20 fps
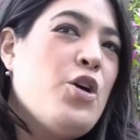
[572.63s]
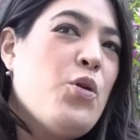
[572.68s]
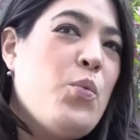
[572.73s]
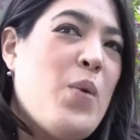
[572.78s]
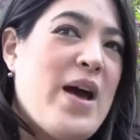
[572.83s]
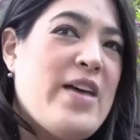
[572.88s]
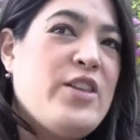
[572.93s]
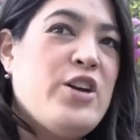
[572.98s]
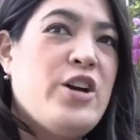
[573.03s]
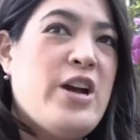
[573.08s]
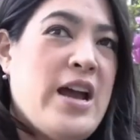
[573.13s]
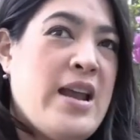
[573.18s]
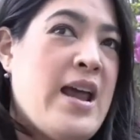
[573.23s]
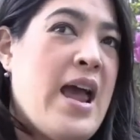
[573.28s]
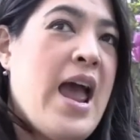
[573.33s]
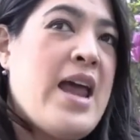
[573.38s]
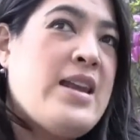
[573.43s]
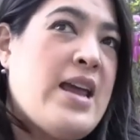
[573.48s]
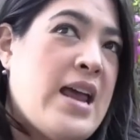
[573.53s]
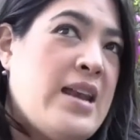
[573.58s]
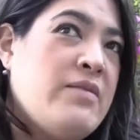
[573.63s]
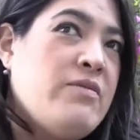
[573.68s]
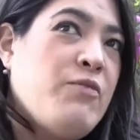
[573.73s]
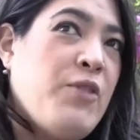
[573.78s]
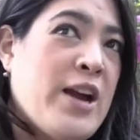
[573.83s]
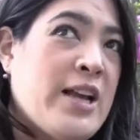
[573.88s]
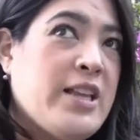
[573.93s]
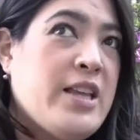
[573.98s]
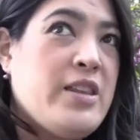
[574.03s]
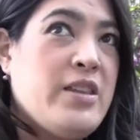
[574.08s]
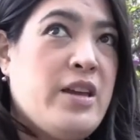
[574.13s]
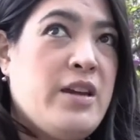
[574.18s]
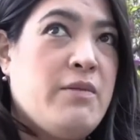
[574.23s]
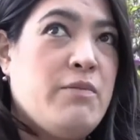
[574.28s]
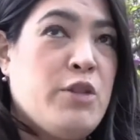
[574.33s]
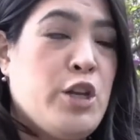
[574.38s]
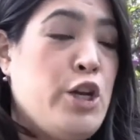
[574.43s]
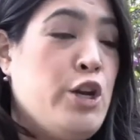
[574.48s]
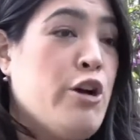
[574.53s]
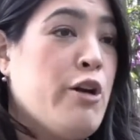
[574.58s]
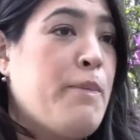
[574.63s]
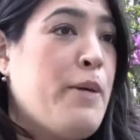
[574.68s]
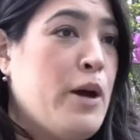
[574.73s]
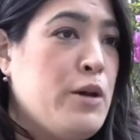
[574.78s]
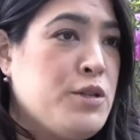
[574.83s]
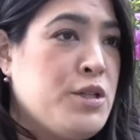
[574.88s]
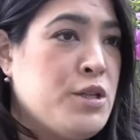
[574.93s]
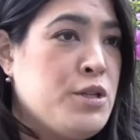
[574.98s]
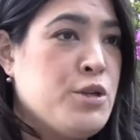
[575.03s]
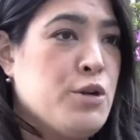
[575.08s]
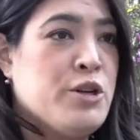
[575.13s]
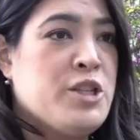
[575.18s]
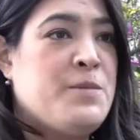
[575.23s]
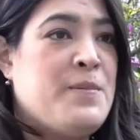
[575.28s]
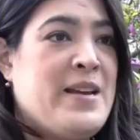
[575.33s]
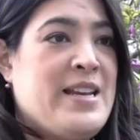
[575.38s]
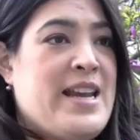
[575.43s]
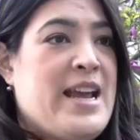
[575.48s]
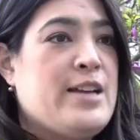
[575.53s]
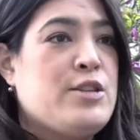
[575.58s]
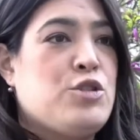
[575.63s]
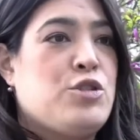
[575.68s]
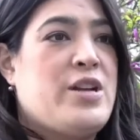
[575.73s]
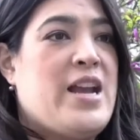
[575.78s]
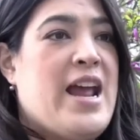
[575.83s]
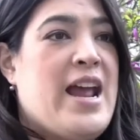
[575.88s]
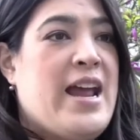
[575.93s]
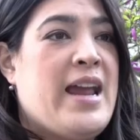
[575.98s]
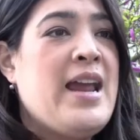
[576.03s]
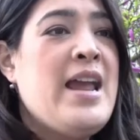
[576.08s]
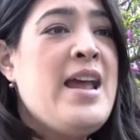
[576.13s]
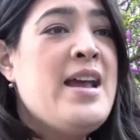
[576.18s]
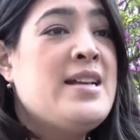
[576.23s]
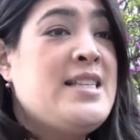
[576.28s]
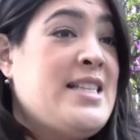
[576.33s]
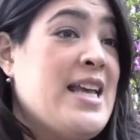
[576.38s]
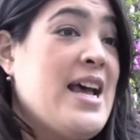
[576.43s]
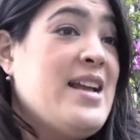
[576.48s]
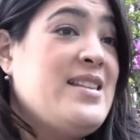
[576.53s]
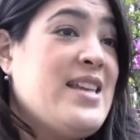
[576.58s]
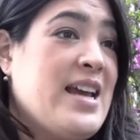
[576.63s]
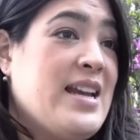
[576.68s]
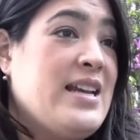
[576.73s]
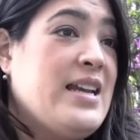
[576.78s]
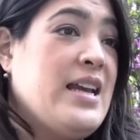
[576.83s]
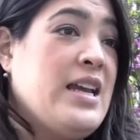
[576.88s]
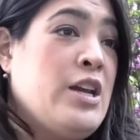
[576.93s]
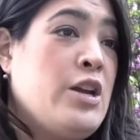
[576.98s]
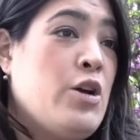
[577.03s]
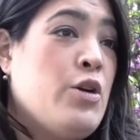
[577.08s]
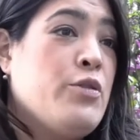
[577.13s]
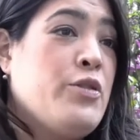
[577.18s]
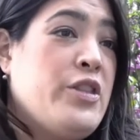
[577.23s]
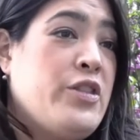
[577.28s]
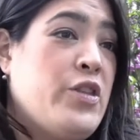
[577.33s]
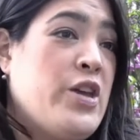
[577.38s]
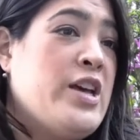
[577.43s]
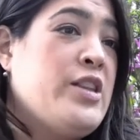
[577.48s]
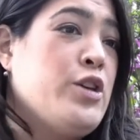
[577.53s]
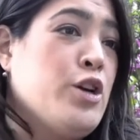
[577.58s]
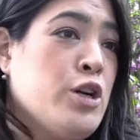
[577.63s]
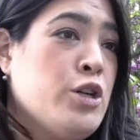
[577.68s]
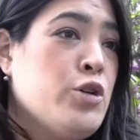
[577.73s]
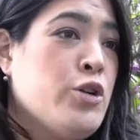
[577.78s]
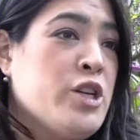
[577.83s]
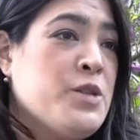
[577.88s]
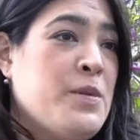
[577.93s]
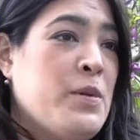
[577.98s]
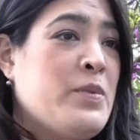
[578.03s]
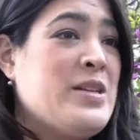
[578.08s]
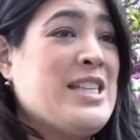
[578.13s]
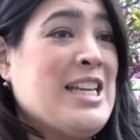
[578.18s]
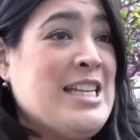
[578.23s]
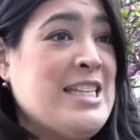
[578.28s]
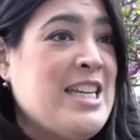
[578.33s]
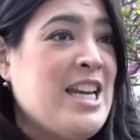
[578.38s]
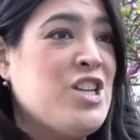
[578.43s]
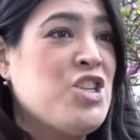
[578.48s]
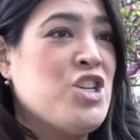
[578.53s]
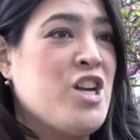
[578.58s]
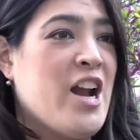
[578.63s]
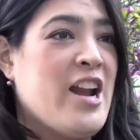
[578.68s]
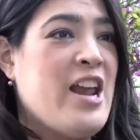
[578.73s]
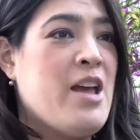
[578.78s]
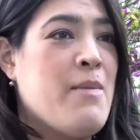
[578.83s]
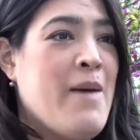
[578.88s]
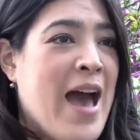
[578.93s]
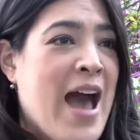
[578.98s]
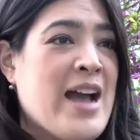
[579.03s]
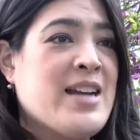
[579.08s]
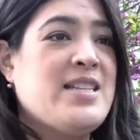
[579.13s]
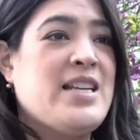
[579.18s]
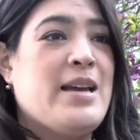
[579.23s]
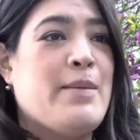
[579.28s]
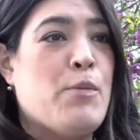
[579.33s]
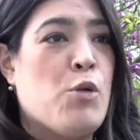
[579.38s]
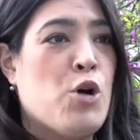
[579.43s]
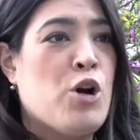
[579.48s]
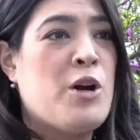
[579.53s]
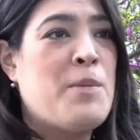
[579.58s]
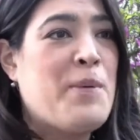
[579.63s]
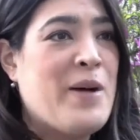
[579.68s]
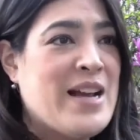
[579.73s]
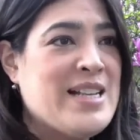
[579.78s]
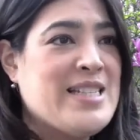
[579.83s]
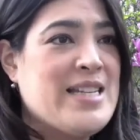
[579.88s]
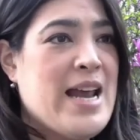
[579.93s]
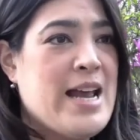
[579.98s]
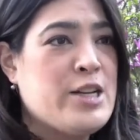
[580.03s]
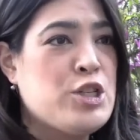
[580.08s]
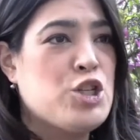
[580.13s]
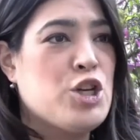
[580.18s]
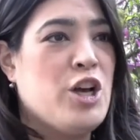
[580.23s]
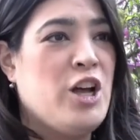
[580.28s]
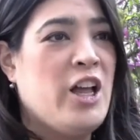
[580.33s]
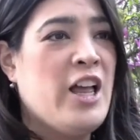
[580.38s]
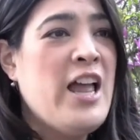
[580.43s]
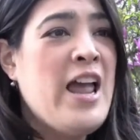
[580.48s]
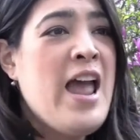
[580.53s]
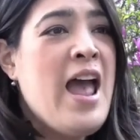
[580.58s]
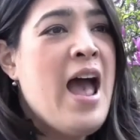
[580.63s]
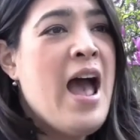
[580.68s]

whether, and frankly, the New York Post endorsement yesterday said that, their endorsement was contingent on him acting more presidential.